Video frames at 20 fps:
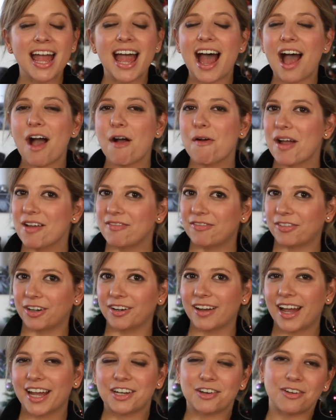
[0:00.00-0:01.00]
However,
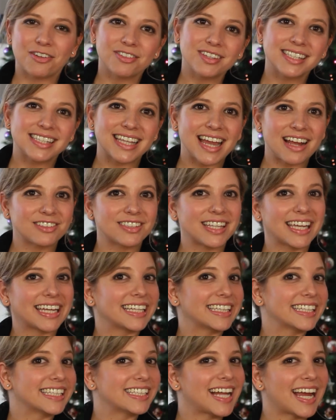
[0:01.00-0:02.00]
I know this sounds like
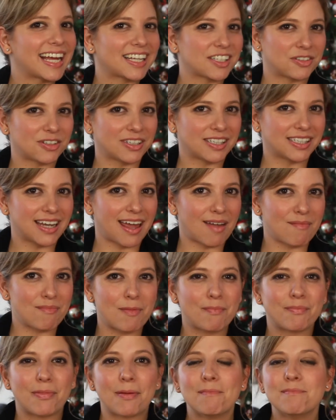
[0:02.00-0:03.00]
a little extra step,
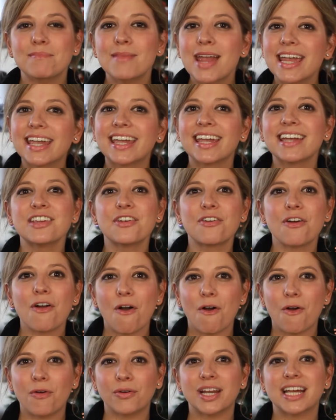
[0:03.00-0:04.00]
but making your
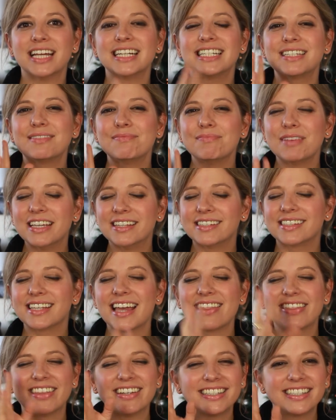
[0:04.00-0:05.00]
own is
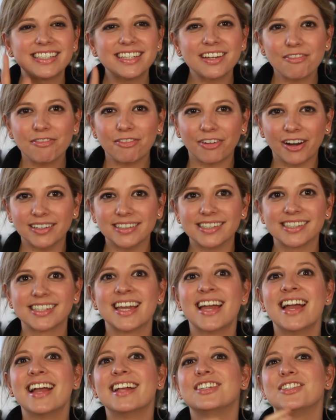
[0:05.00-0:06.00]
the difference
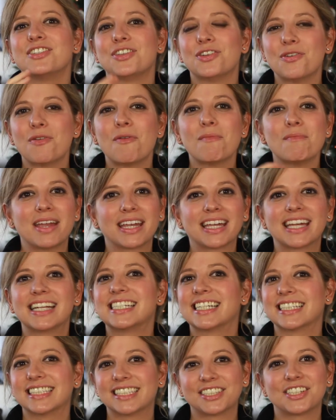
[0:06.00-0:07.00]
to making
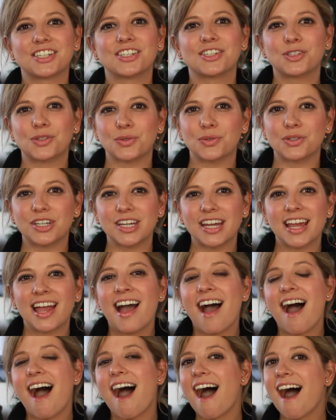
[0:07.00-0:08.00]
delicious sushi.
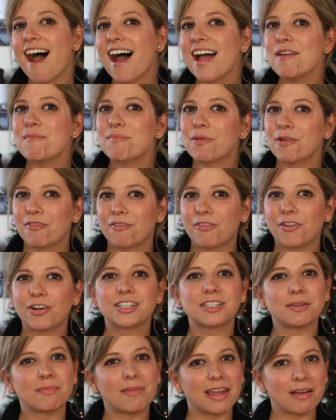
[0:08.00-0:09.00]
I prefer
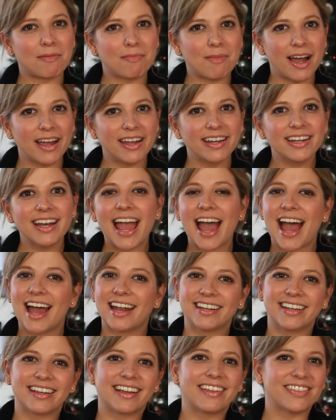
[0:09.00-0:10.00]
to make mine
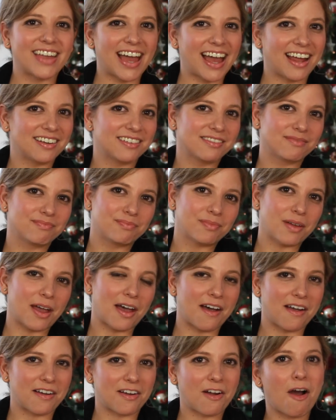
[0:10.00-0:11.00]
adding that
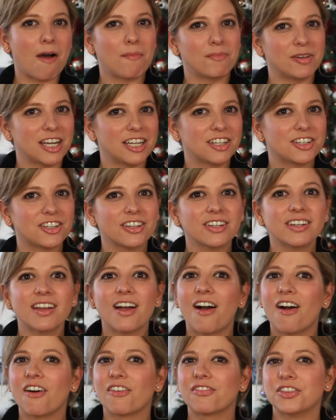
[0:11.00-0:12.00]
combination
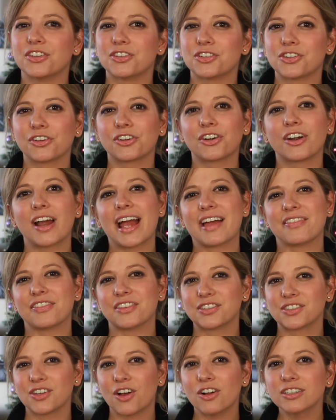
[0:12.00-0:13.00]
of the sugar and the
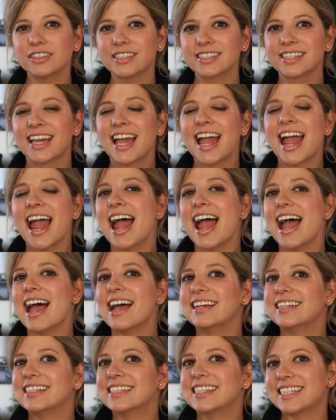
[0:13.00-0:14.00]
salt
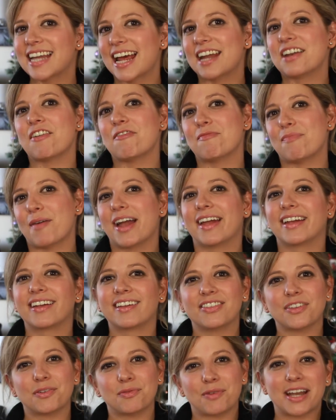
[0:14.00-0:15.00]
instead of
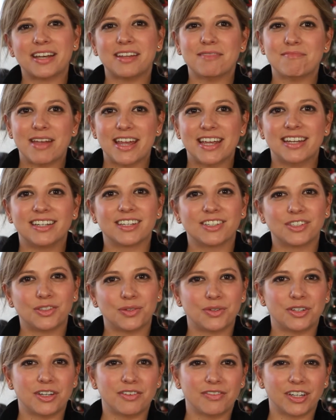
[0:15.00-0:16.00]
buying the ready-made
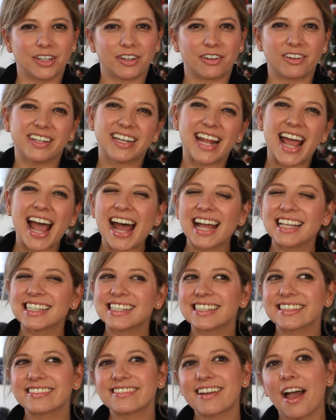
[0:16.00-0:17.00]
sushi vinegar. It
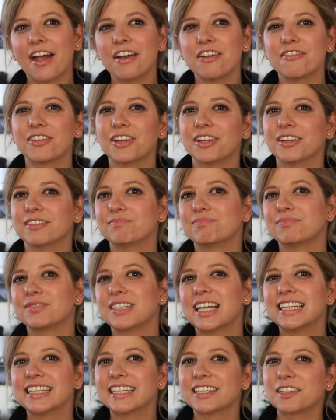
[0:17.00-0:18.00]
has kind of a
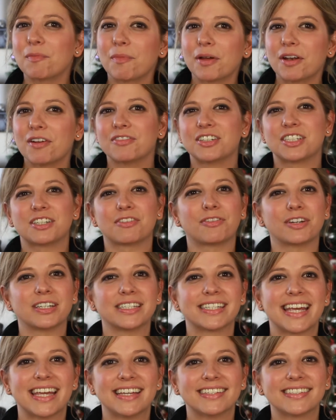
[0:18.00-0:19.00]
little bit of a different
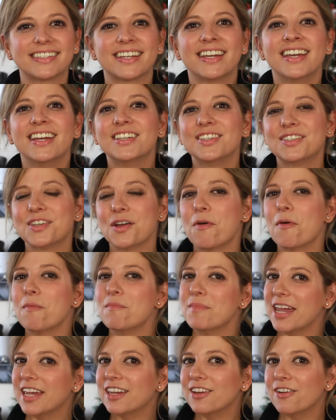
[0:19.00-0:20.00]
taste. So
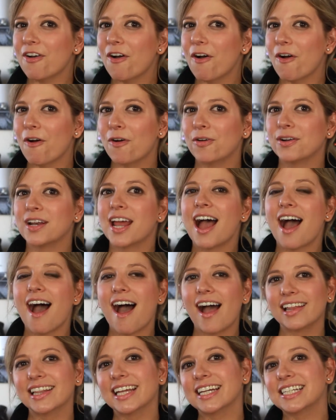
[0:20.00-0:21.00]
make your own.
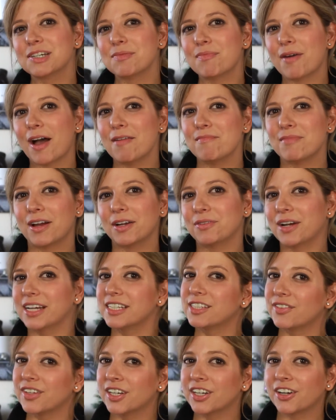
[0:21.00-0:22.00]
I like to buy my
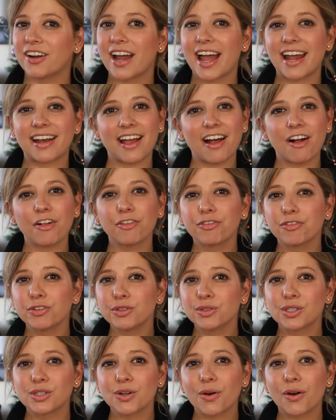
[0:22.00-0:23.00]
rice vinegar at a health
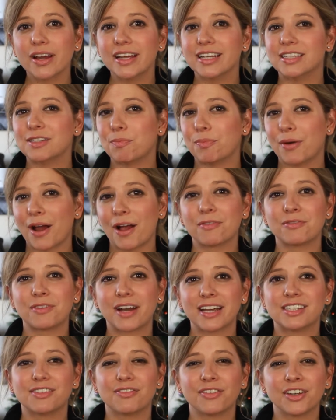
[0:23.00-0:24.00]
food store. It's brown
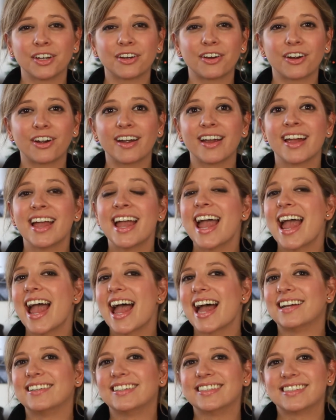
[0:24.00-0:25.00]
rice vinegar
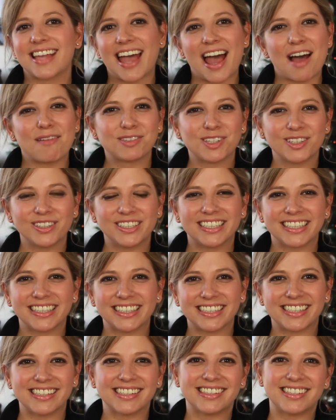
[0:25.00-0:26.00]
and it's absolutely
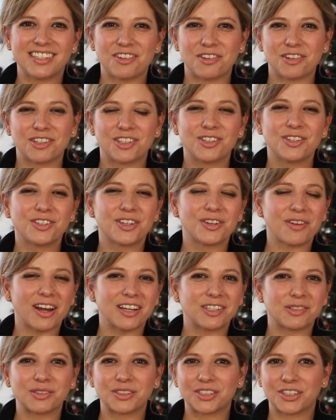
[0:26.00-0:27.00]
delicious. Your sushi
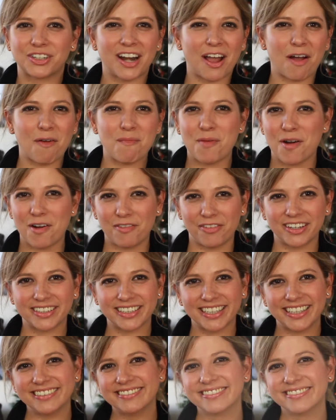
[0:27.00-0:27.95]
rice will turn out perfectly.